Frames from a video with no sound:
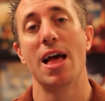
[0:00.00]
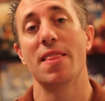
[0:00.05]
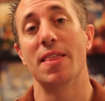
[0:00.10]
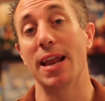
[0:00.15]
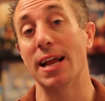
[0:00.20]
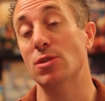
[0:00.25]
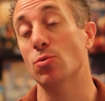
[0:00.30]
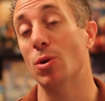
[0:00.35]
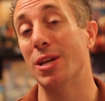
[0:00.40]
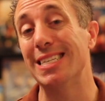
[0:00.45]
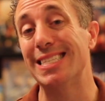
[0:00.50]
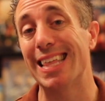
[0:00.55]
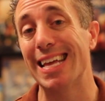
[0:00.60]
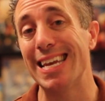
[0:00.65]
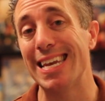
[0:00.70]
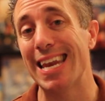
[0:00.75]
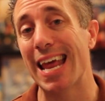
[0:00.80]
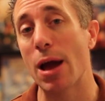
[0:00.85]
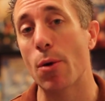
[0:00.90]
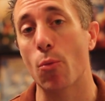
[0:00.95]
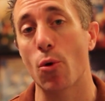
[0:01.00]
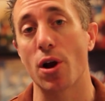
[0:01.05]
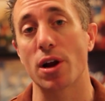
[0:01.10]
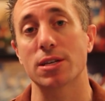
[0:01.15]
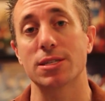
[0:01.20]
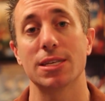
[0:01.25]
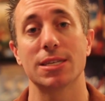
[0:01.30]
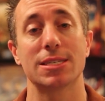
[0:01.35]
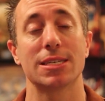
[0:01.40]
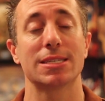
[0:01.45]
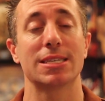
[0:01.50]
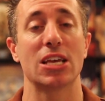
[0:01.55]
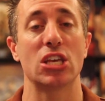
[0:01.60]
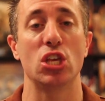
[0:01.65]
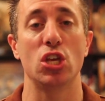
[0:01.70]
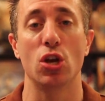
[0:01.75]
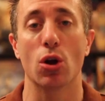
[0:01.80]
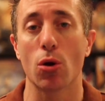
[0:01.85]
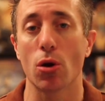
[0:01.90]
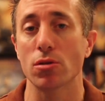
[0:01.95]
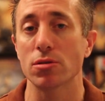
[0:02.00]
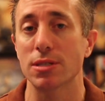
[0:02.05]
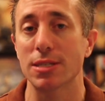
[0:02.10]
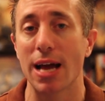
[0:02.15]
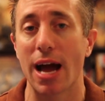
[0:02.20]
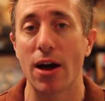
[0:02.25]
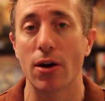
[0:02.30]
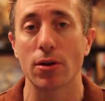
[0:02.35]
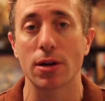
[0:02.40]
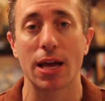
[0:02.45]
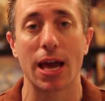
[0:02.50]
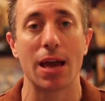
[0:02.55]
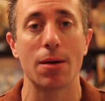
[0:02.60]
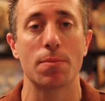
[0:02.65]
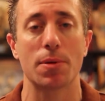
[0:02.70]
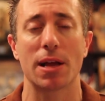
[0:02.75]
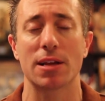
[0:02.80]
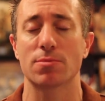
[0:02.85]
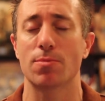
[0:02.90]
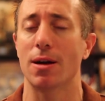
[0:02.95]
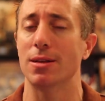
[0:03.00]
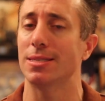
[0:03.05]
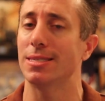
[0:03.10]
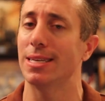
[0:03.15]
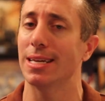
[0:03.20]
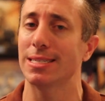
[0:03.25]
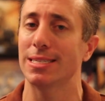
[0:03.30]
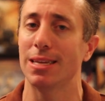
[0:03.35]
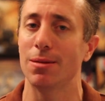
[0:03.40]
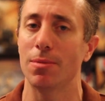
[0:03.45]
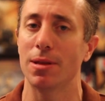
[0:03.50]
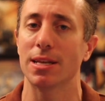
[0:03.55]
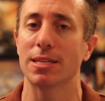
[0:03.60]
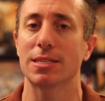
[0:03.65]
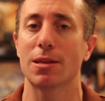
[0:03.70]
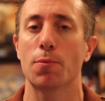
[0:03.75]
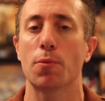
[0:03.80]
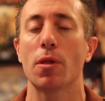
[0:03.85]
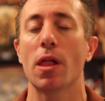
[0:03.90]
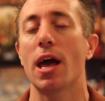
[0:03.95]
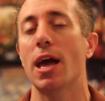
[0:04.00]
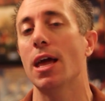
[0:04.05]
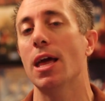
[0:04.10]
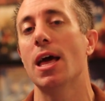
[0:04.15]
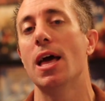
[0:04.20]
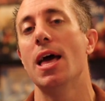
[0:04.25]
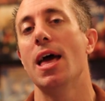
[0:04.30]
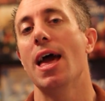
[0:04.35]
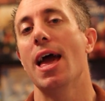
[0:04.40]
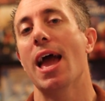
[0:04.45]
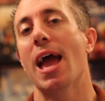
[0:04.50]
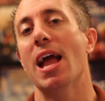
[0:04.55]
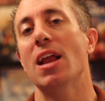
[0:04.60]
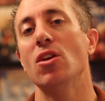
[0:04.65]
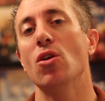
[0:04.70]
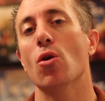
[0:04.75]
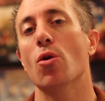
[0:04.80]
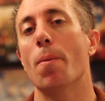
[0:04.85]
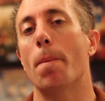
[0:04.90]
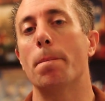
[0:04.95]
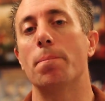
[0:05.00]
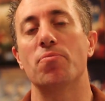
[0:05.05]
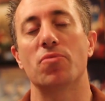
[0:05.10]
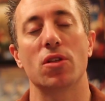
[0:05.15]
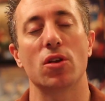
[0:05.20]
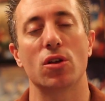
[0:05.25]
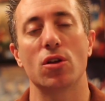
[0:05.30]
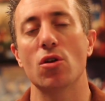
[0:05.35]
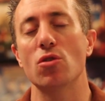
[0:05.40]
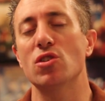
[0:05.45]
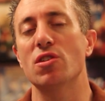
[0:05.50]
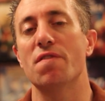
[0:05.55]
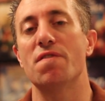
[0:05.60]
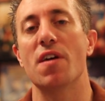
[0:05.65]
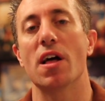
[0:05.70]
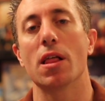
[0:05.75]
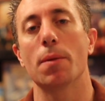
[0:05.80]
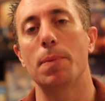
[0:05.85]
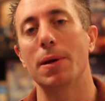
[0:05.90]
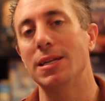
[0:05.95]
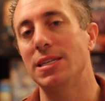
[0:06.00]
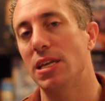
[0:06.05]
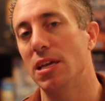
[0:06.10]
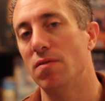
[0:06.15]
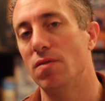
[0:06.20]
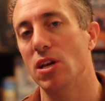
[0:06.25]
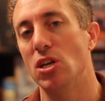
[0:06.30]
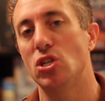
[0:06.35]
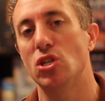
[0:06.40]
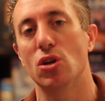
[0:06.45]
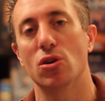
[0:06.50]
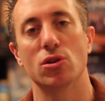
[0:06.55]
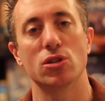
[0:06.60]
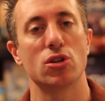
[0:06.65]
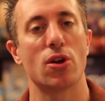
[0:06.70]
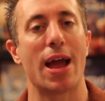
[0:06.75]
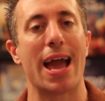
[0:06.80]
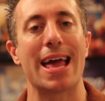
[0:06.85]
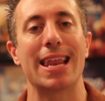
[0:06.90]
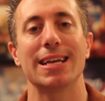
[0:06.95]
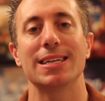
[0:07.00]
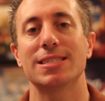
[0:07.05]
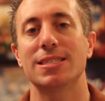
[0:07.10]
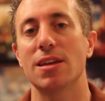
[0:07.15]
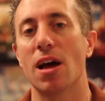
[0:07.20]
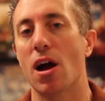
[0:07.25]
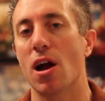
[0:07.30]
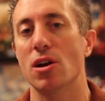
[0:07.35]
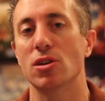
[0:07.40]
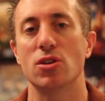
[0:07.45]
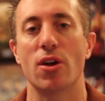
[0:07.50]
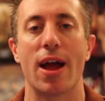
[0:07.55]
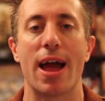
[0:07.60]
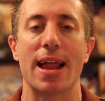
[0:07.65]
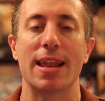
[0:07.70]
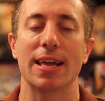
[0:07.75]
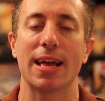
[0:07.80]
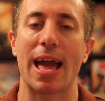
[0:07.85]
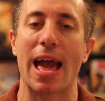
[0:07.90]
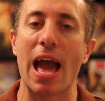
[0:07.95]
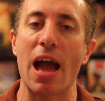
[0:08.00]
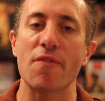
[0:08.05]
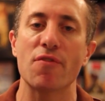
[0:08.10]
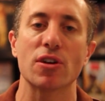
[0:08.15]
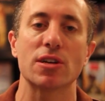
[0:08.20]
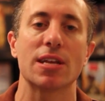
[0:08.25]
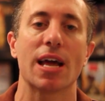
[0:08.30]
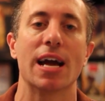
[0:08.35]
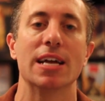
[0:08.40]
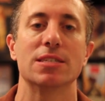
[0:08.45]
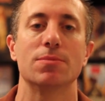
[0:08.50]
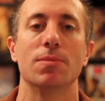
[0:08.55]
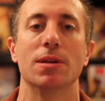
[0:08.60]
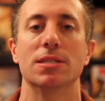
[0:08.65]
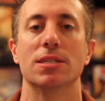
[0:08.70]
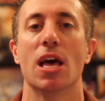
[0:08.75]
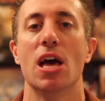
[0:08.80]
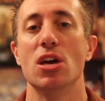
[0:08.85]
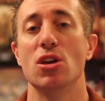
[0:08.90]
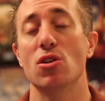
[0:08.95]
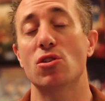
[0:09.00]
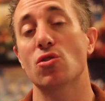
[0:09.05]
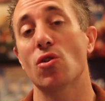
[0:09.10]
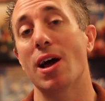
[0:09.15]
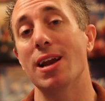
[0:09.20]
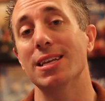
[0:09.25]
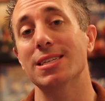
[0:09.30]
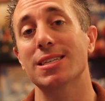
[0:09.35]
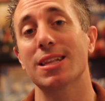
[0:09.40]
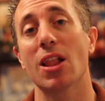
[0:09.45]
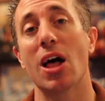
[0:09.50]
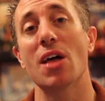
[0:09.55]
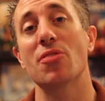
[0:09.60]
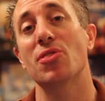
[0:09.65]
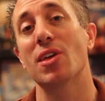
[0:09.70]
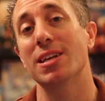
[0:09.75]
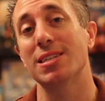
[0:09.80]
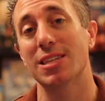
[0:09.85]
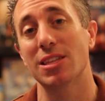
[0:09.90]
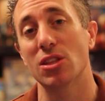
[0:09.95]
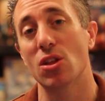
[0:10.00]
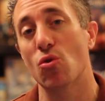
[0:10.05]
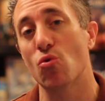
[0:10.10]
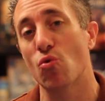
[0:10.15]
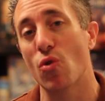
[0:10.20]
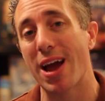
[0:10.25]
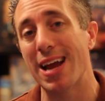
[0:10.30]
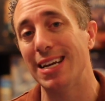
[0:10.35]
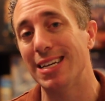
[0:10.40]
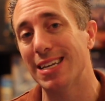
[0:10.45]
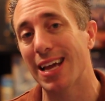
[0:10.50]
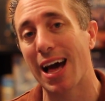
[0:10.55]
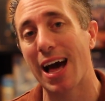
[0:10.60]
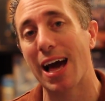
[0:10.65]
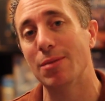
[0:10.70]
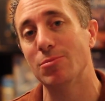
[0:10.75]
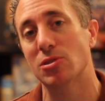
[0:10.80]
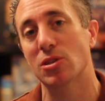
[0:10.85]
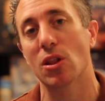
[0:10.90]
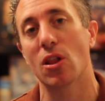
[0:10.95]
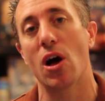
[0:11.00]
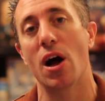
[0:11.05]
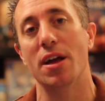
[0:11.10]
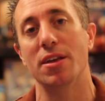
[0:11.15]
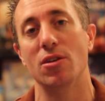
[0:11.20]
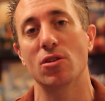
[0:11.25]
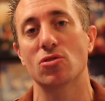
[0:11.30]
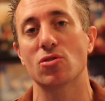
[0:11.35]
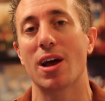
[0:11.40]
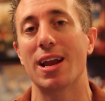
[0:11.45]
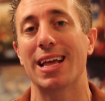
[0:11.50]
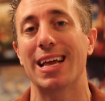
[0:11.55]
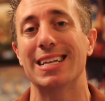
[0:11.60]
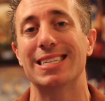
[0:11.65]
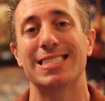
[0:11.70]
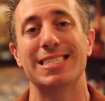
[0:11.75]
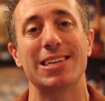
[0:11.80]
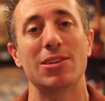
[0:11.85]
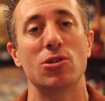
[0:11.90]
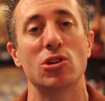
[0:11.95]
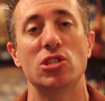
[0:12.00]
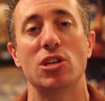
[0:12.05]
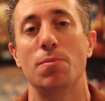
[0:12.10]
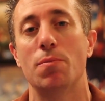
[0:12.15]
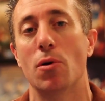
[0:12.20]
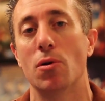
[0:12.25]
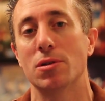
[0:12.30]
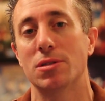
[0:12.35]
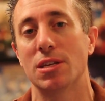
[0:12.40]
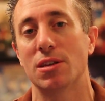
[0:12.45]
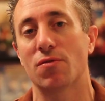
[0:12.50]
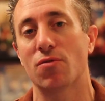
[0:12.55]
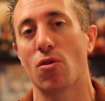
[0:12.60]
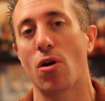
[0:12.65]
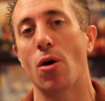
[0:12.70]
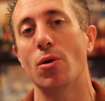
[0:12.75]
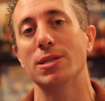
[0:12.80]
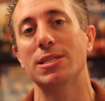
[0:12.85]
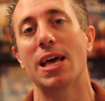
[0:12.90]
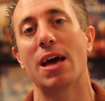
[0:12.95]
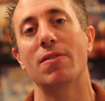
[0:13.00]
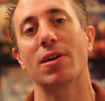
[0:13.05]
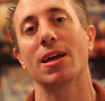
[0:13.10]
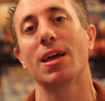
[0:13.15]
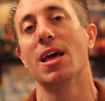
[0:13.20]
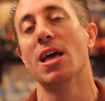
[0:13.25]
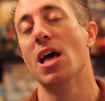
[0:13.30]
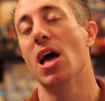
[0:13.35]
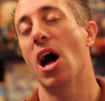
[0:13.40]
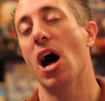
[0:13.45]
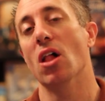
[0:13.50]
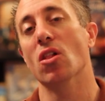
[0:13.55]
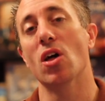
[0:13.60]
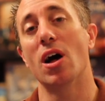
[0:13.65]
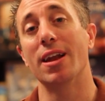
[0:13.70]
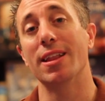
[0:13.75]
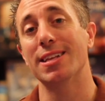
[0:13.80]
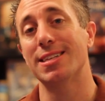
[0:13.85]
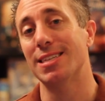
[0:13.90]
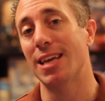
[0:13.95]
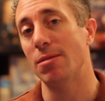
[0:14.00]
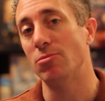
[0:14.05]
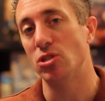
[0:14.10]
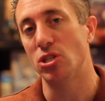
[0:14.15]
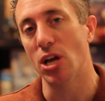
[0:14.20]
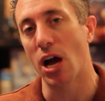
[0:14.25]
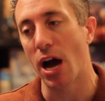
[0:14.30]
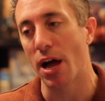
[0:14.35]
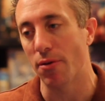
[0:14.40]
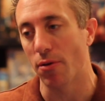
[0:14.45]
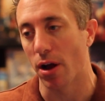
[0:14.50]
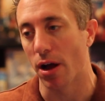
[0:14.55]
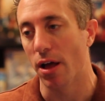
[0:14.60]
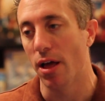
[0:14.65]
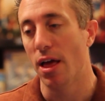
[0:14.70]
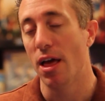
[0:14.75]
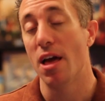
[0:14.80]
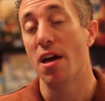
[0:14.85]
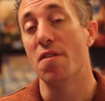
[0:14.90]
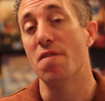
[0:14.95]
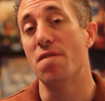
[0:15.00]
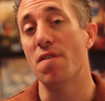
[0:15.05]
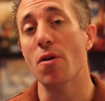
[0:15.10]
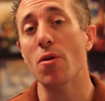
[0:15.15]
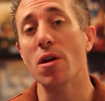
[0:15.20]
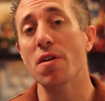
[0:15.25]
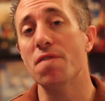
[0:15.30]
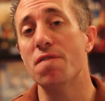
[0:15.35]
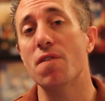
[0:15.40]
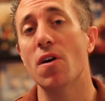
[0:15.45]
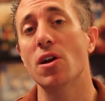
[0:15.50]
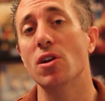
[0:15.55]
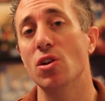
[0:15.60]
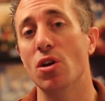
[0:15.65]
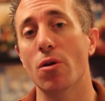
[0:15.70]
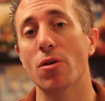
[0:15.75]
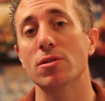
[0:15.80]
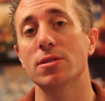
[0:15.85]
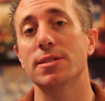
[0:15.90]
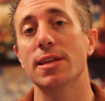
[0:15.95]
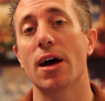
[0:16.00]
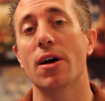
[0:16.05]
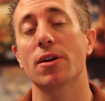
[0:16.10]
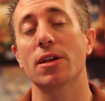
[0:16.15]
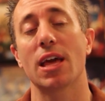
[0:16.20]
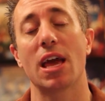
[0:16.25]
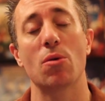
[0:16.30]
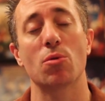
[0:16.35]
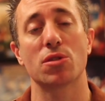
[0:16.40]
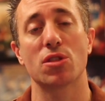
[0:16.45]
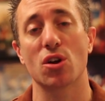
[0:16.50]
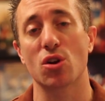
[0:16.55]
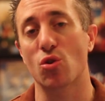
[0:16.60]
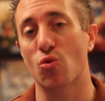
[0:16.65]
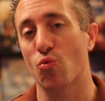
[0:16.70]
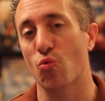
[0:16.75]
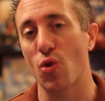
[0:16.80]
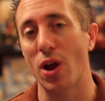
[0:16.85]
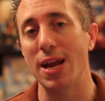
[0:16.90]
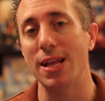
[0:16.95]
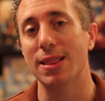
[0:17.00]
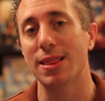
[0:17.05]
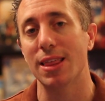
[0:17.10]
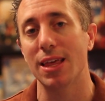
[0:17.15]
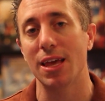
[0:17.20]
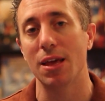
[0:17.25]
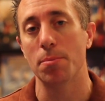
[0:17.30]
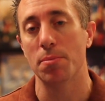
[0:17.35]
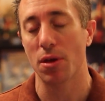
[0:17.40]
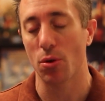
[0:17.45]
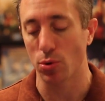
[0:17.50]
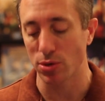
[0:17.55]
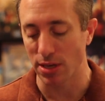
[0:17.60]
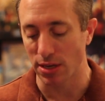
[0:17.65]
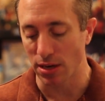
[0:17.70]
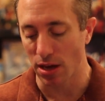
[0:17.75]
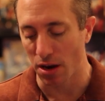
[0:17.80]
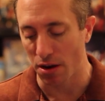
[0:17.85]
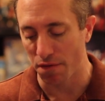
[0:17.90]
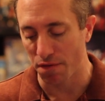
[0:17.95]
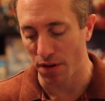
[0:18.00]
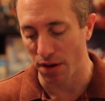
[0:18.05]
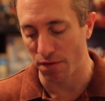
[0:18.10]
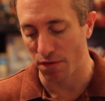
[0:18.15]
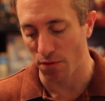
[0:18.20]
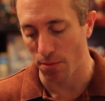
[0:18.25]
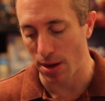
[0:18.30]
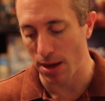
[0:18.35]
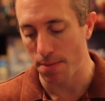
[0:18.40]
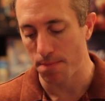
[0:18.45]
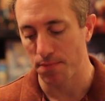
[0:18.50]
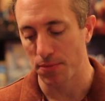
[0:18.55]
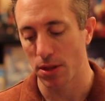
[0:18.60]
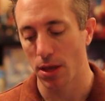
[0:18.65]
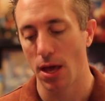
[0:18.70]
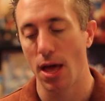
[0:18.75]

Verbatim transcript: The next one is The Networks. This is a Euro style game, takes about 60 minutes to play, and you're, you're developing TV shows, you're adding stars, you're adding advertisements, you're trying to slot things in the right time slot, you're trying to get synergy bonuses for always having a lot of the same genre. Very fun Euro style game with a great theme and was a ton of fun for me.